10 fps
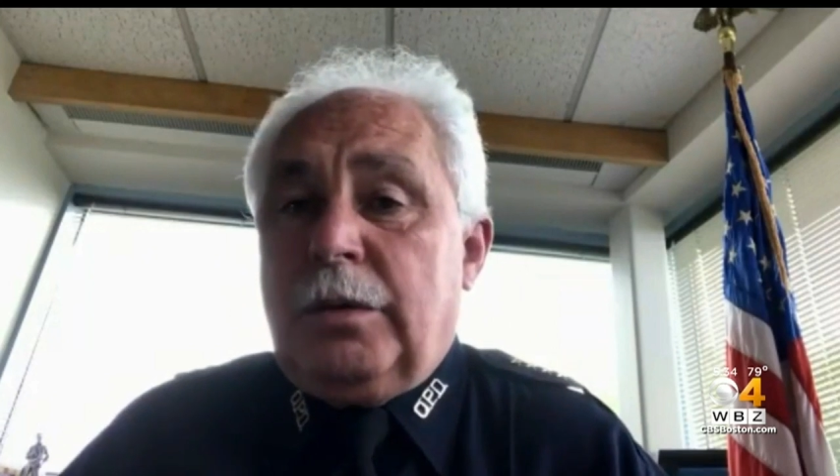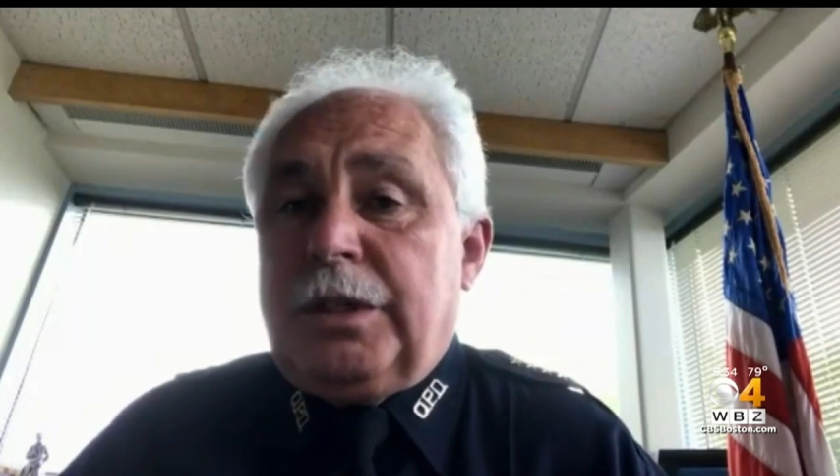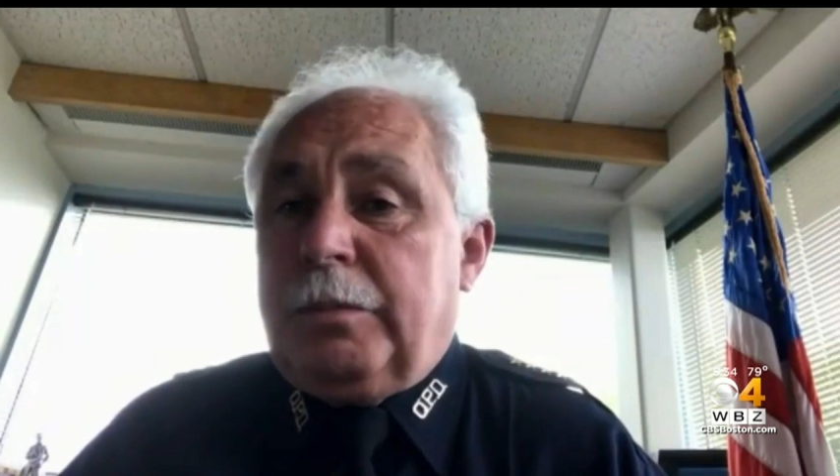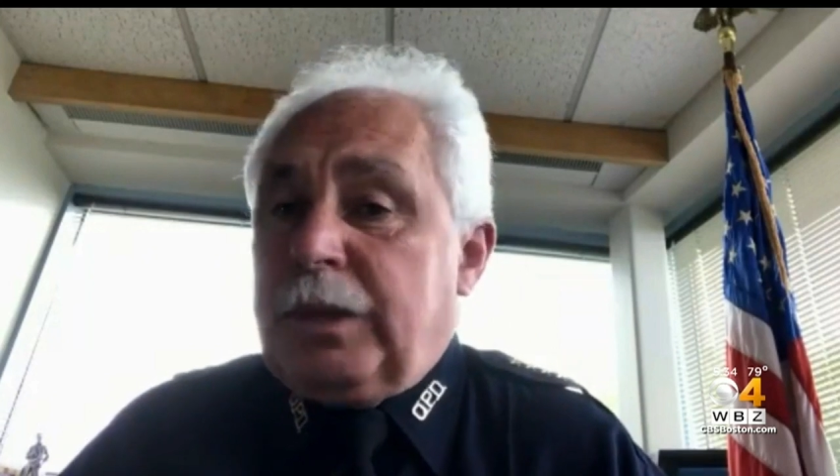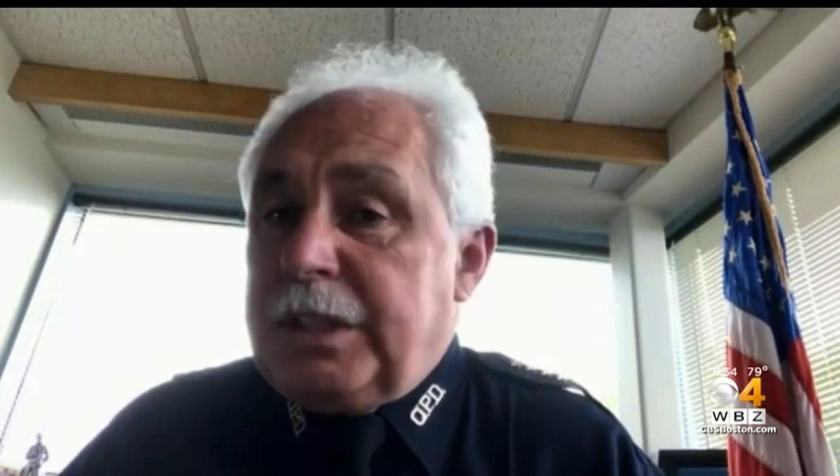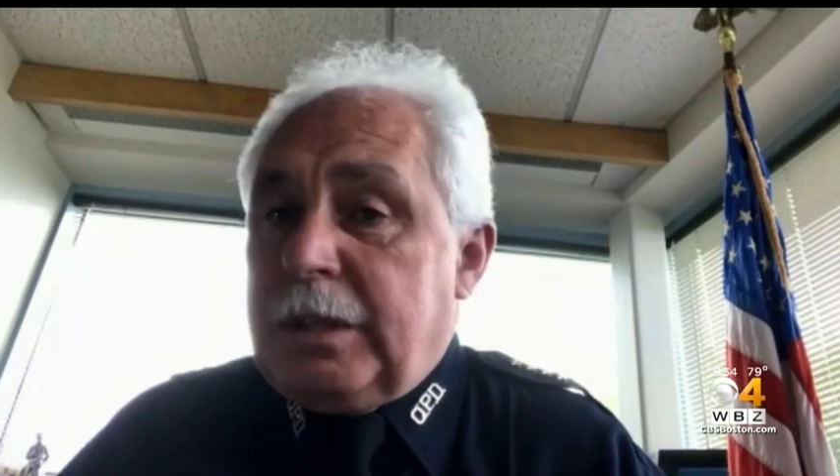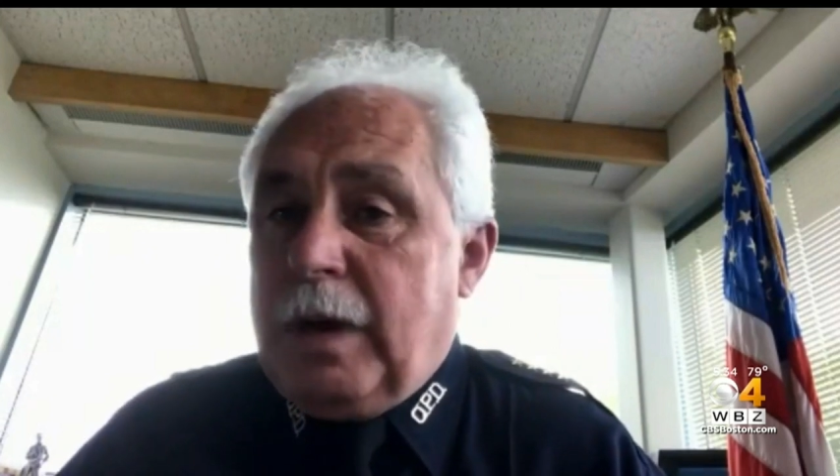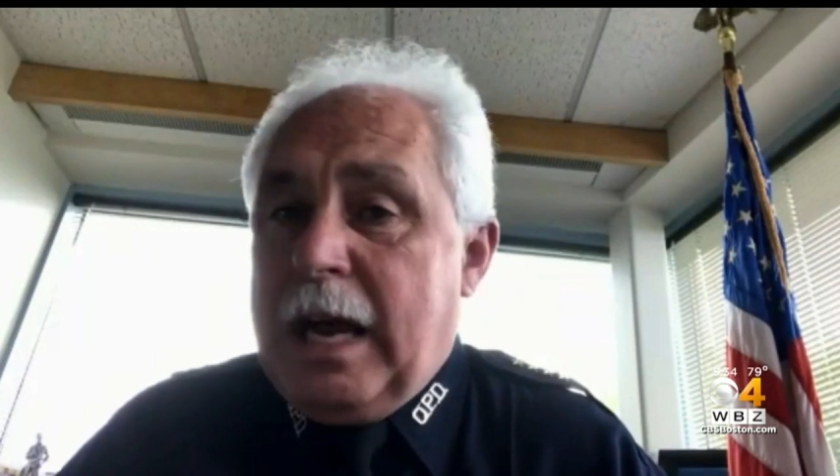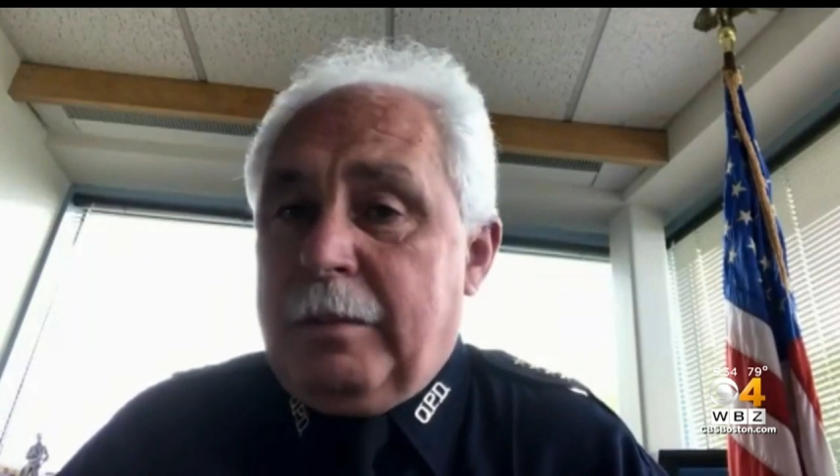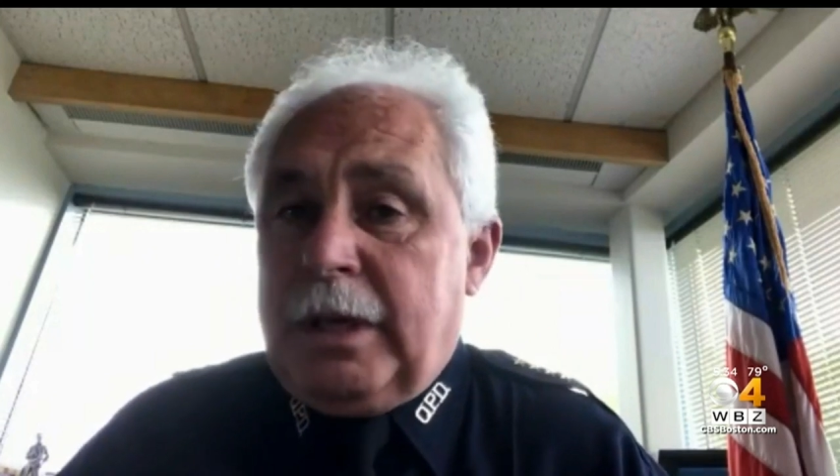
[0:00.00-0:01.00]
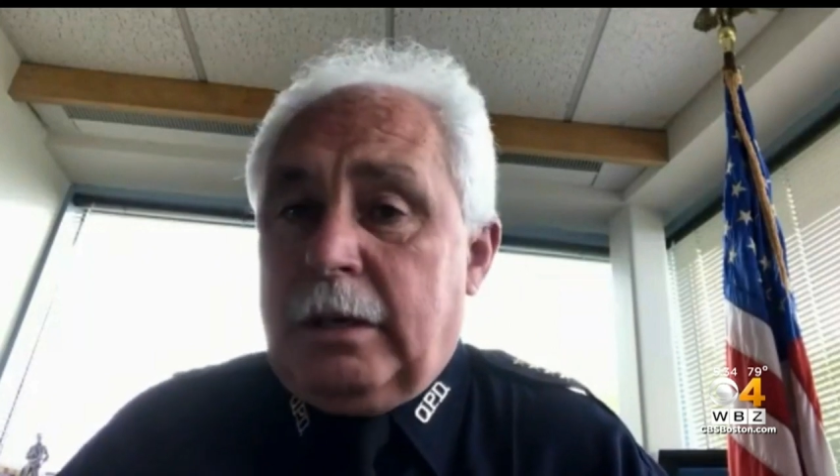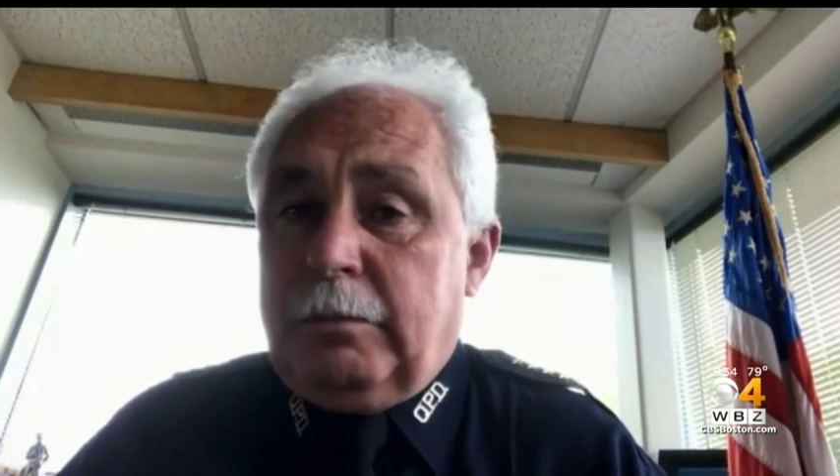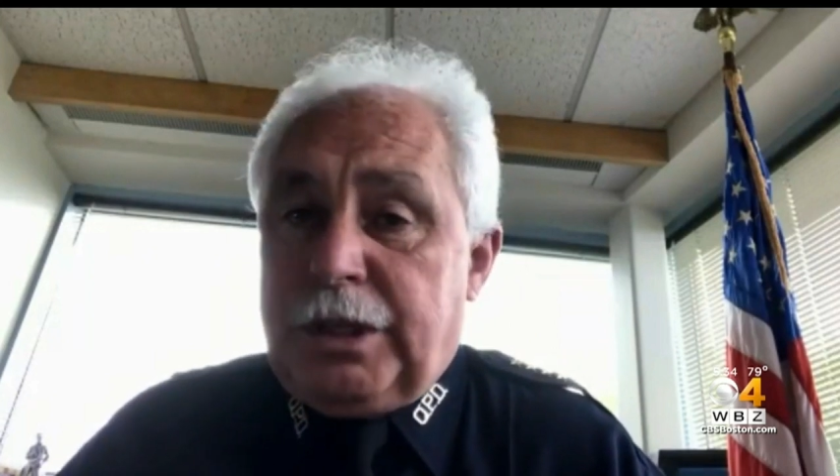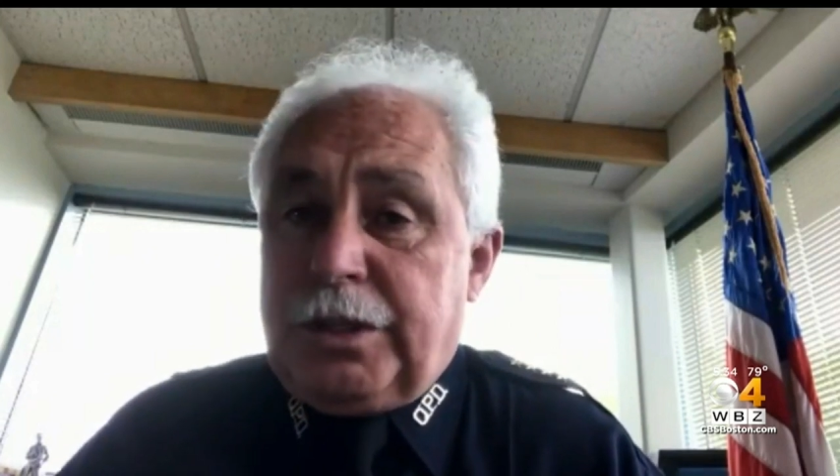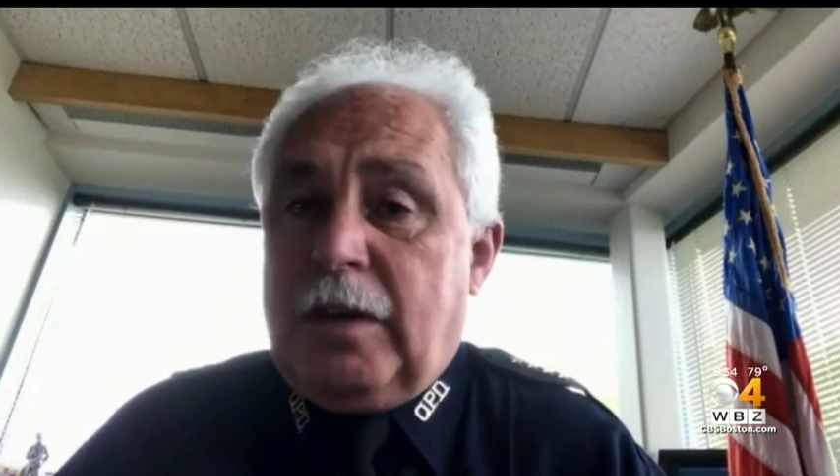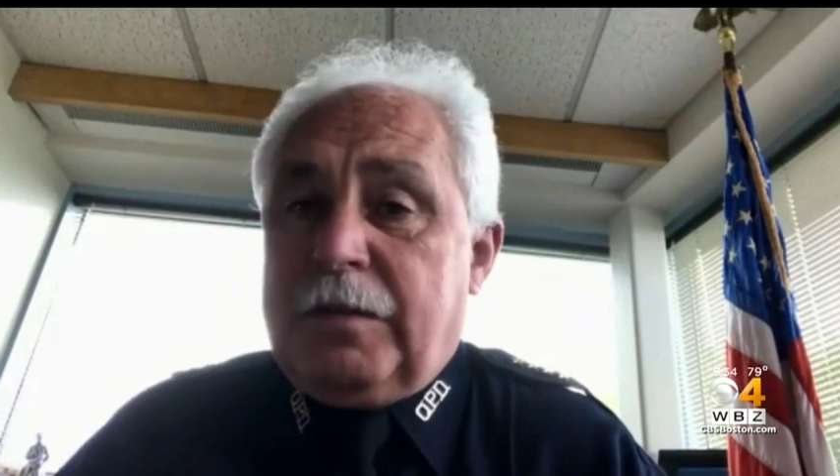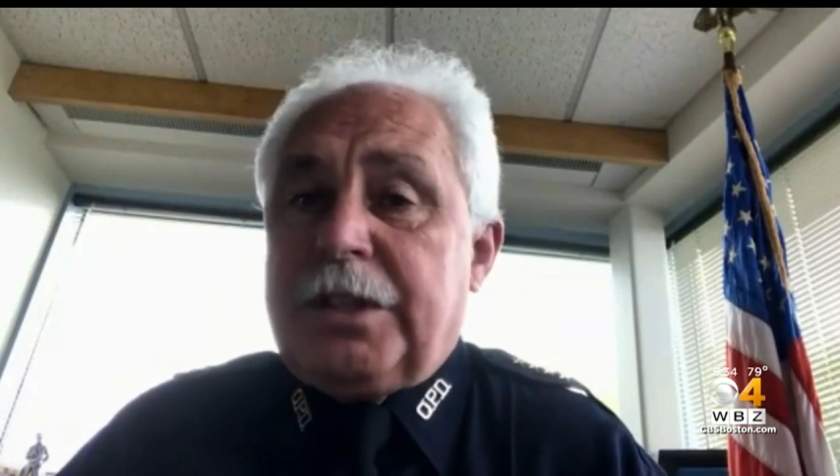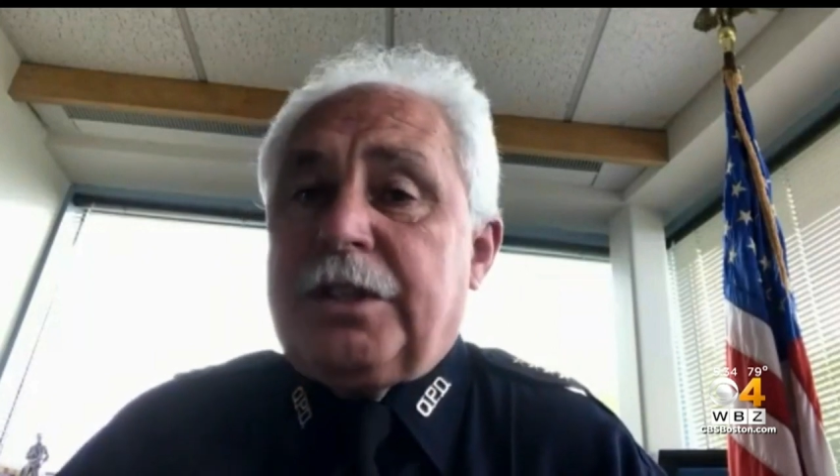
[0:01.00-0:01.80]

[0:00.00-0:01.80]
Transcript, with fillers: Quincy Police Department and police officers in